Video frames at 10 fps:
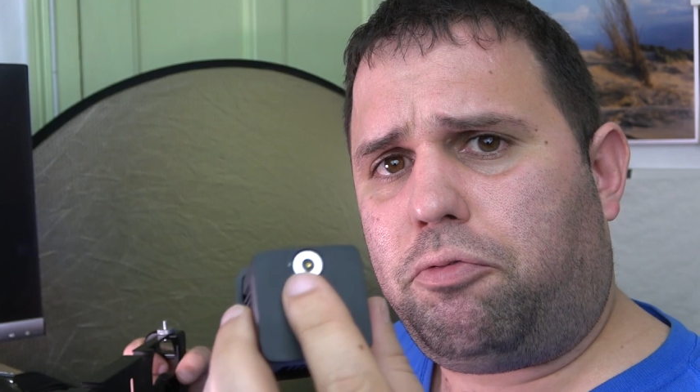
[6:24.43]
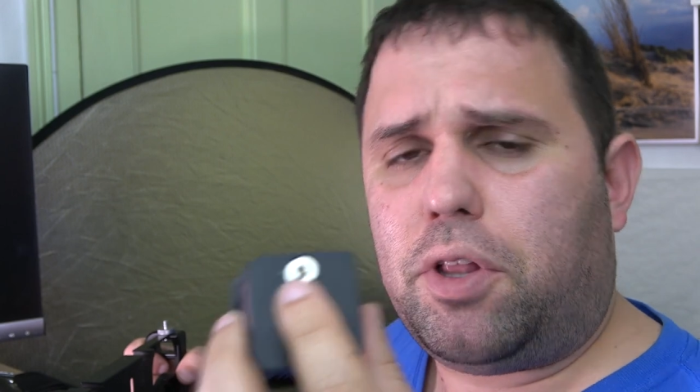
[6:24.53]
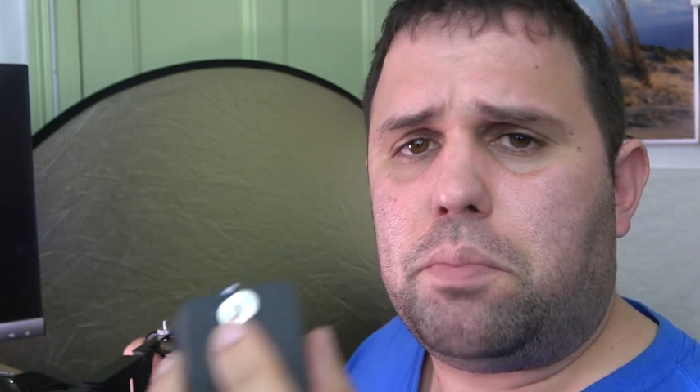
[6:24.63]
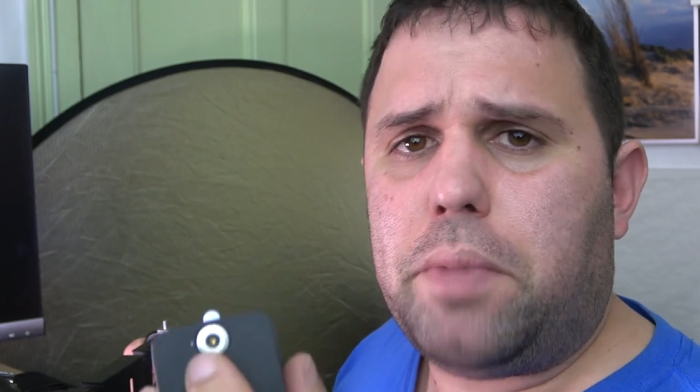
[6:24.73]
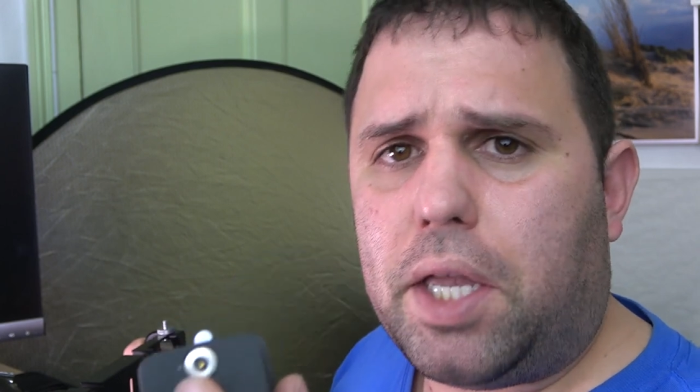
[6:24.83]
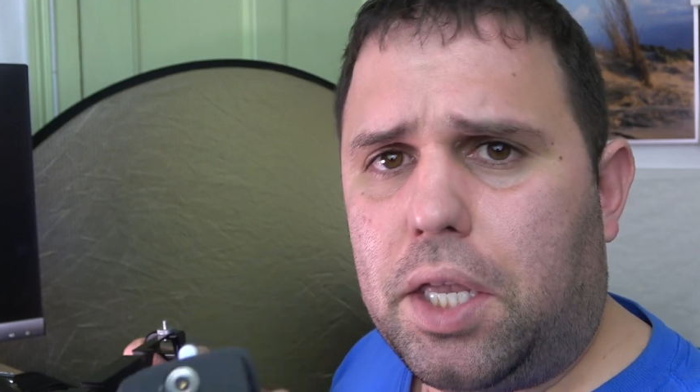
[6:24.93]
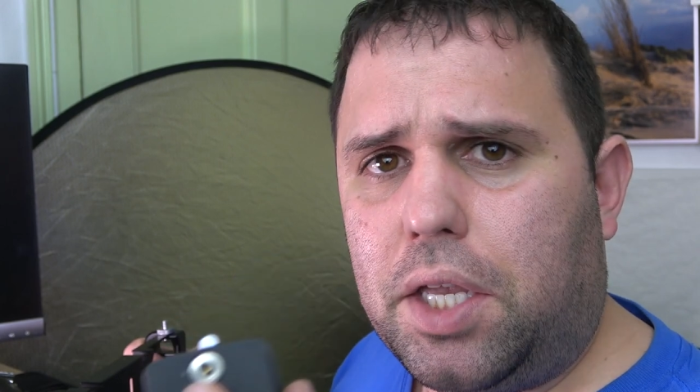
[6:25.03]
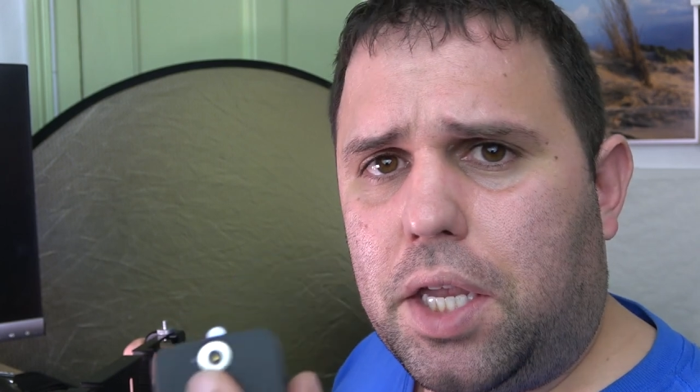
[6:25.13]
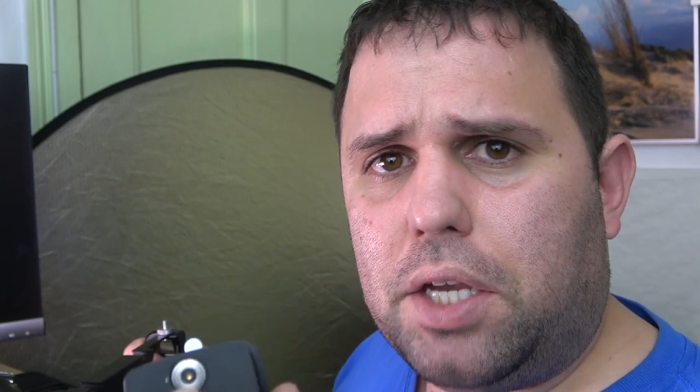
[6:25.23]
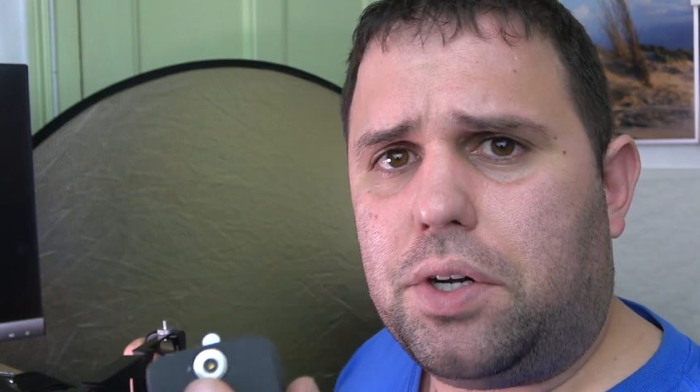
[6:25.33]

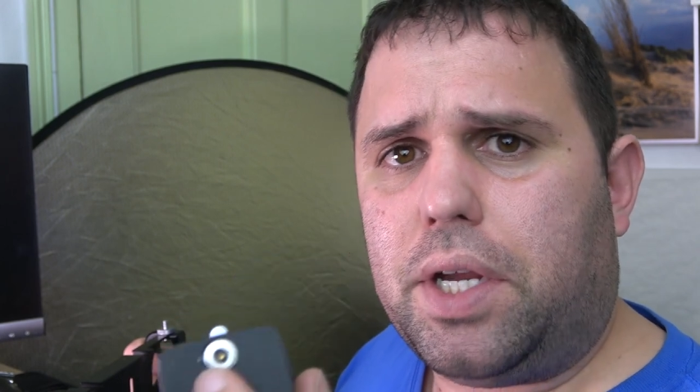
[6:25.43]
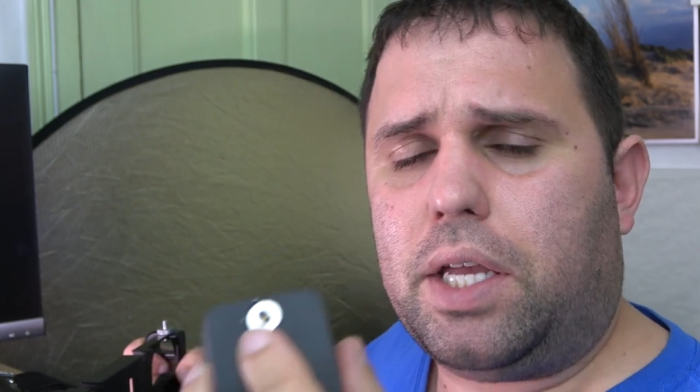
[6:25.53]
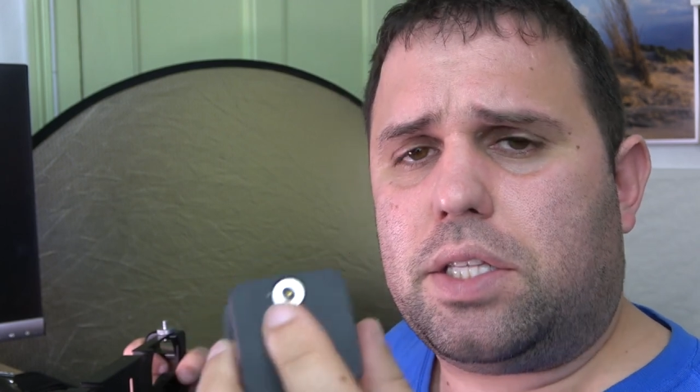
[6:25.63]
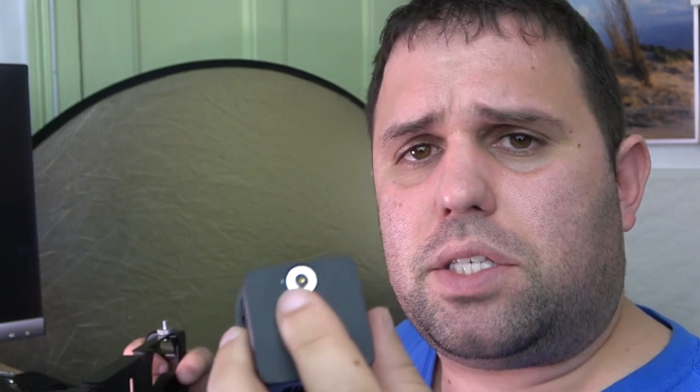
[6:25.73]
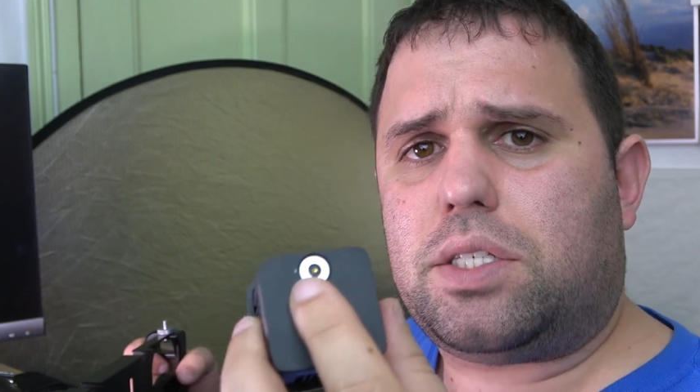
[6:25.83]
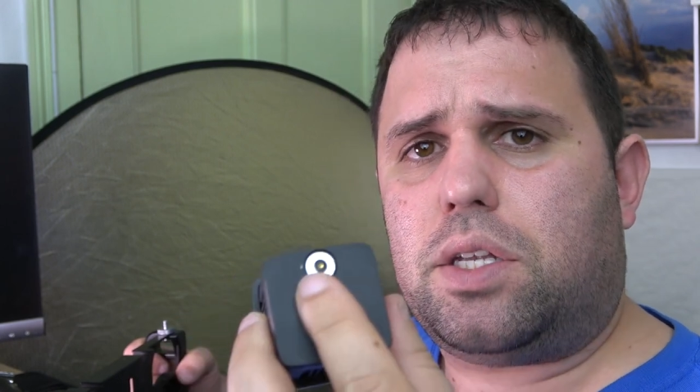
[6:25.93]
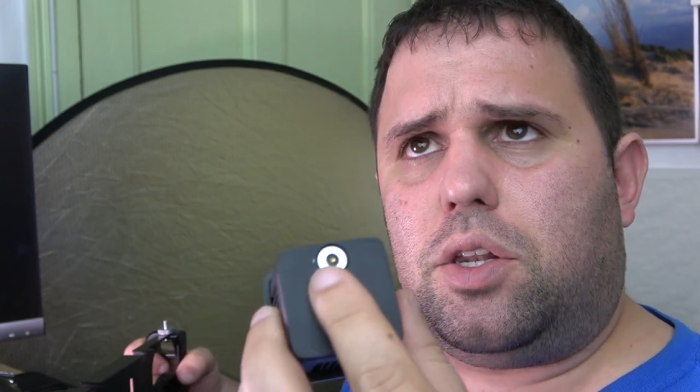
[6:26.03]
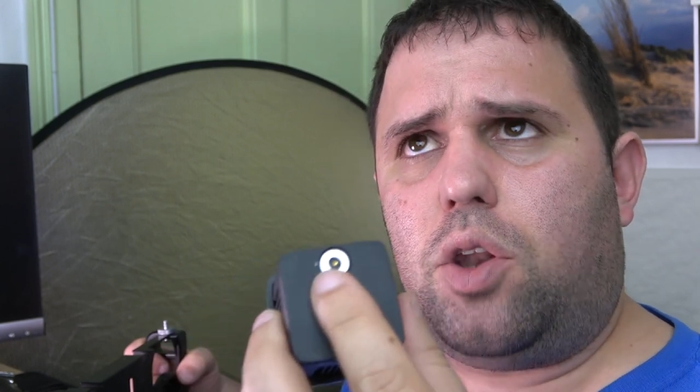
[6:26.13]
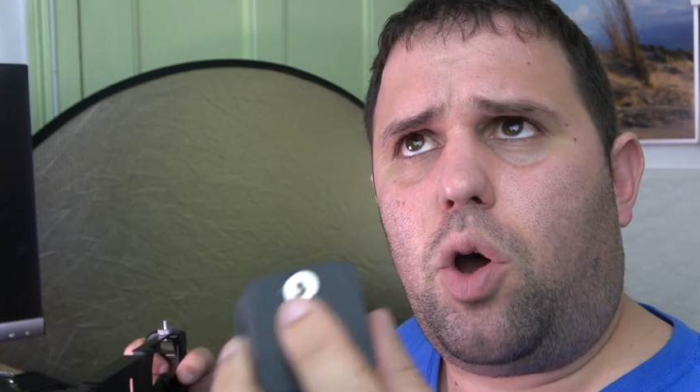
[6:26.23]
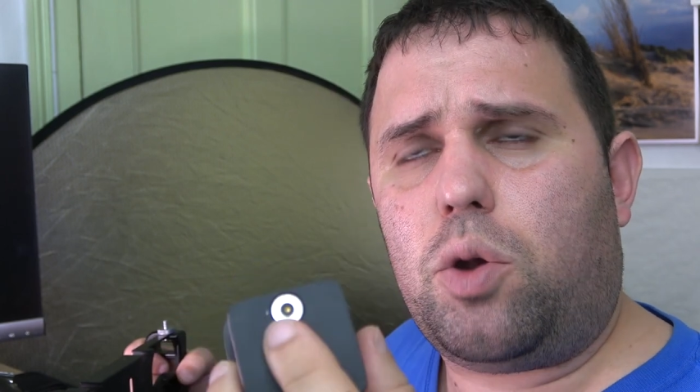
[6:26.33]
filmmaking gear, it's
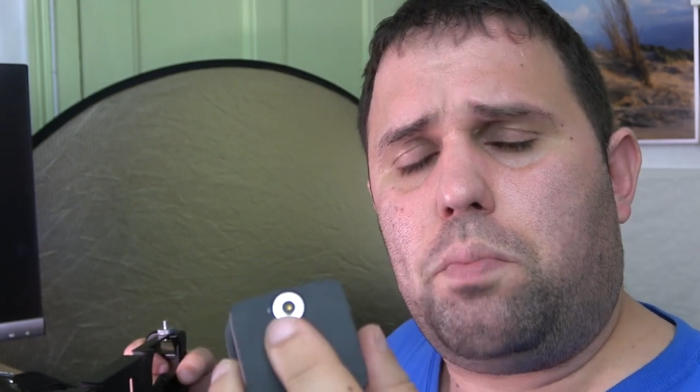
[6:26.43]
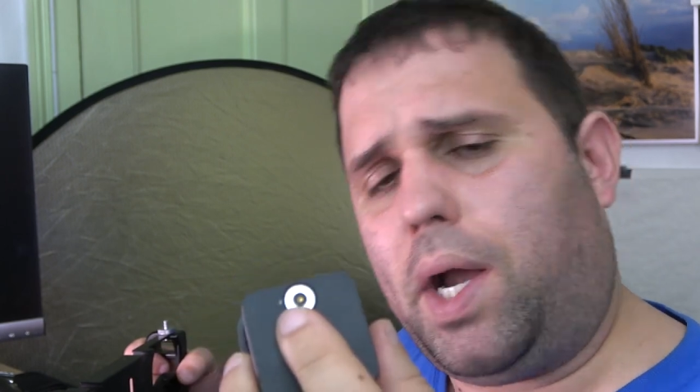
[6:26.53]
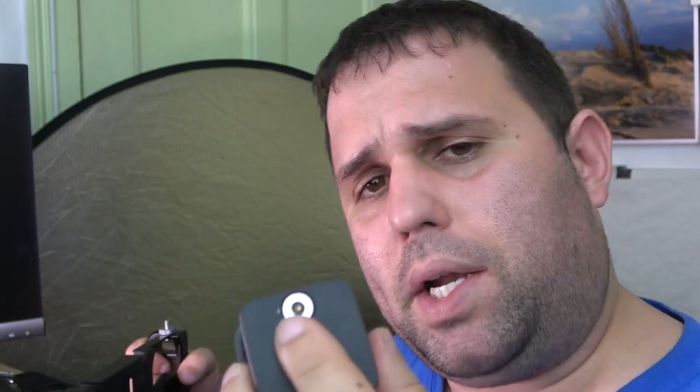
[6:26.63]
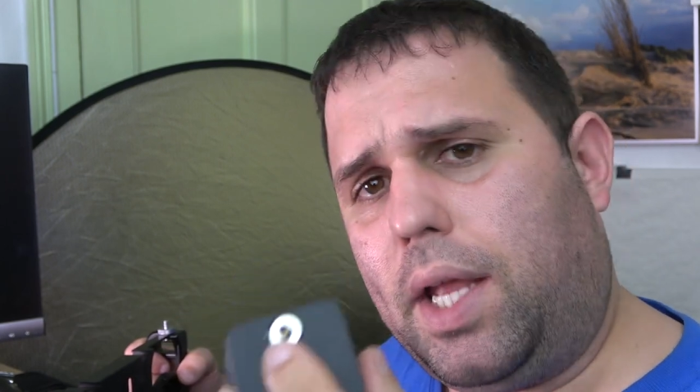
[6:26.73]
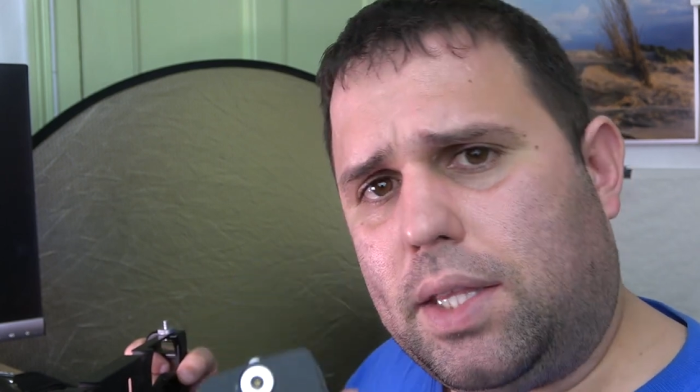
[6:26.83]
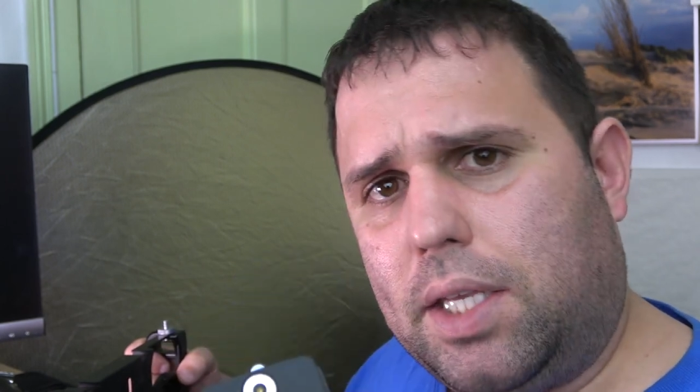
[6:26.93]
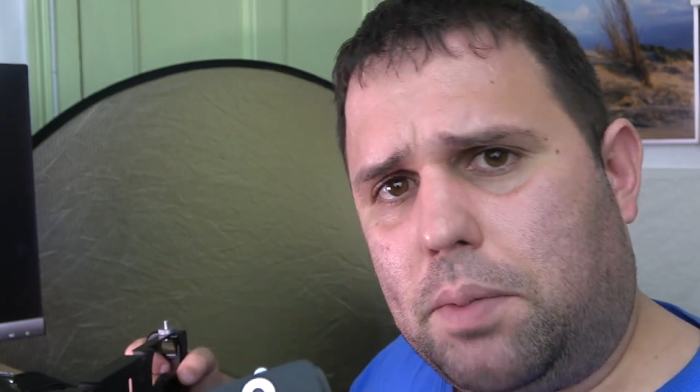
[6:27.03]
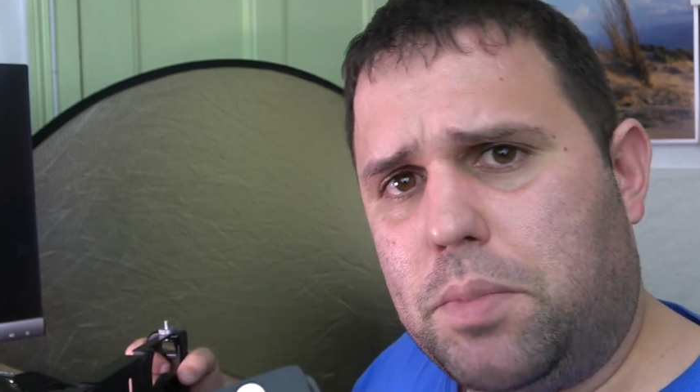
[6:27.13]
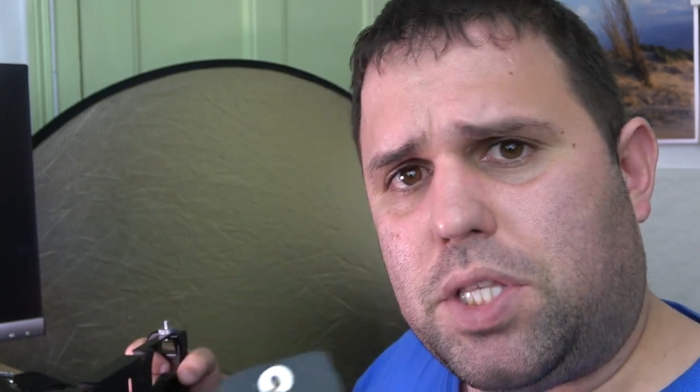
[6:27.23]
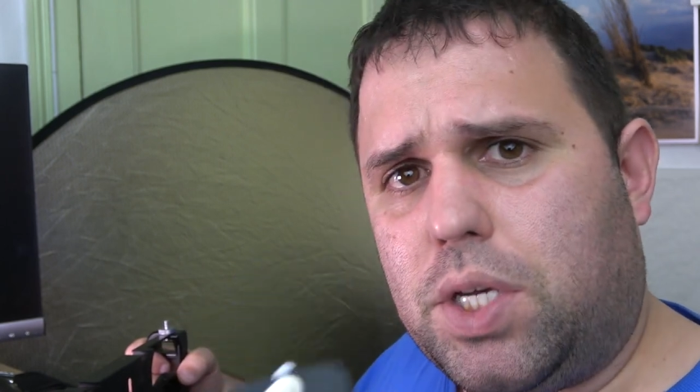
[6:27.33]

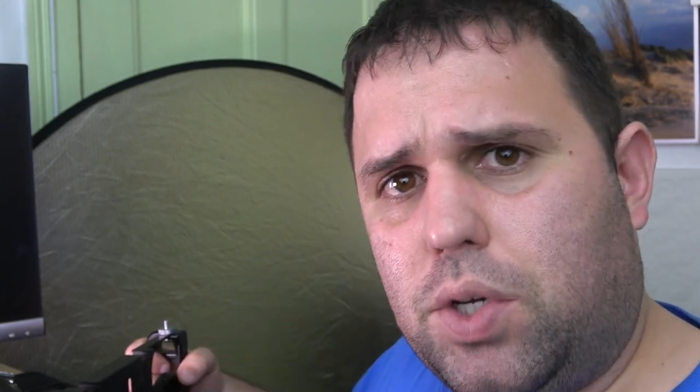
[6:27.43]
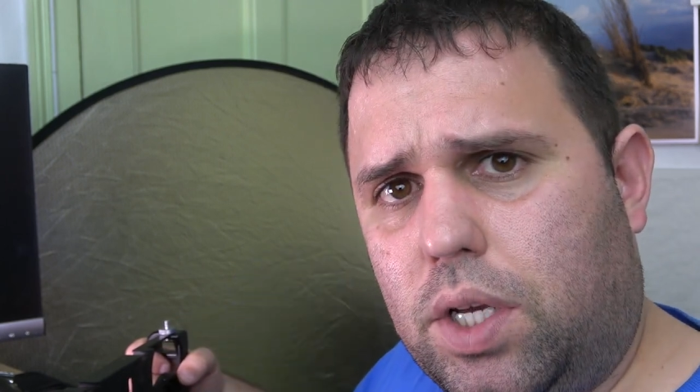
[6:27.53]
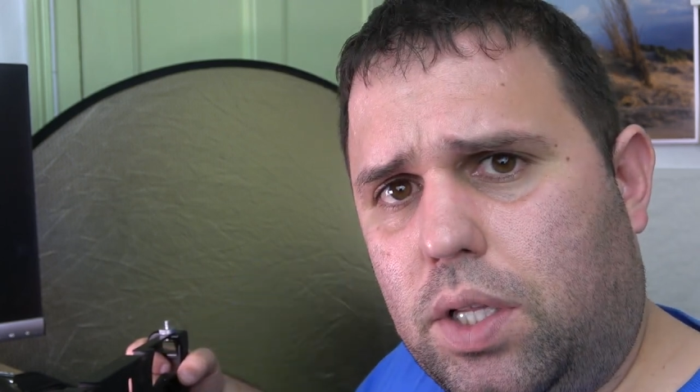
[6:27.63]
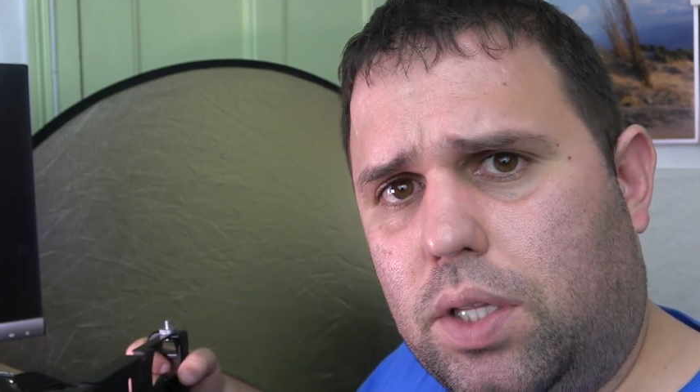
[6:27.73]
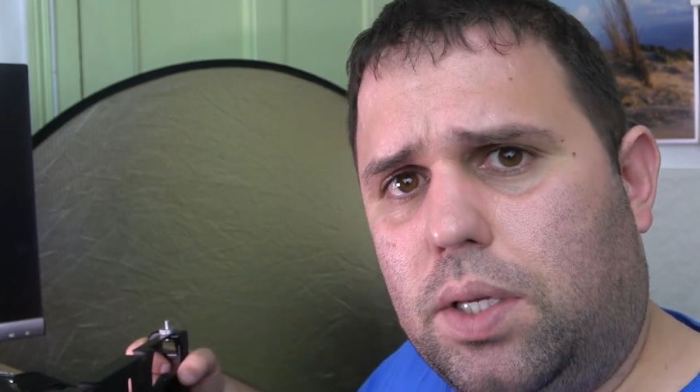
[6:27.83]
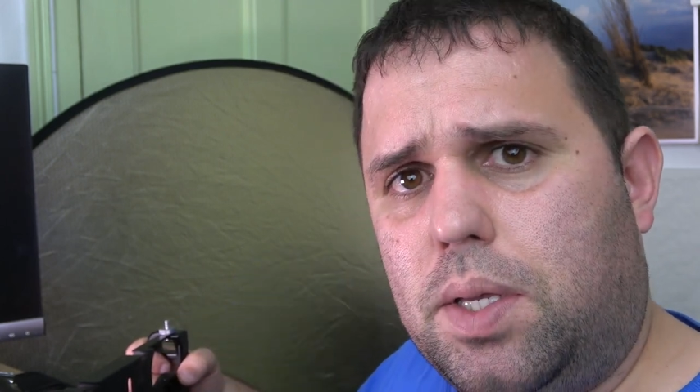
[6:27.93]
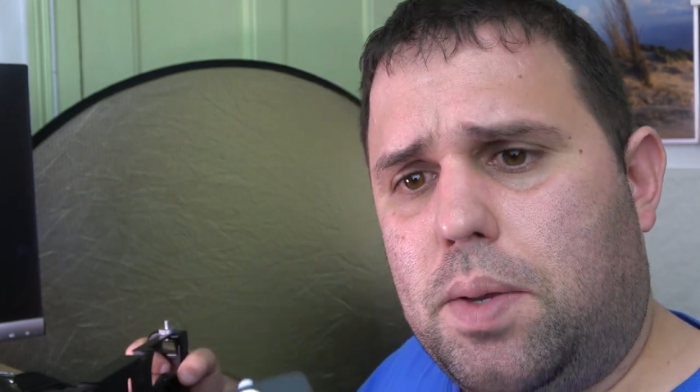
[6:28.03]
non-magnetic material.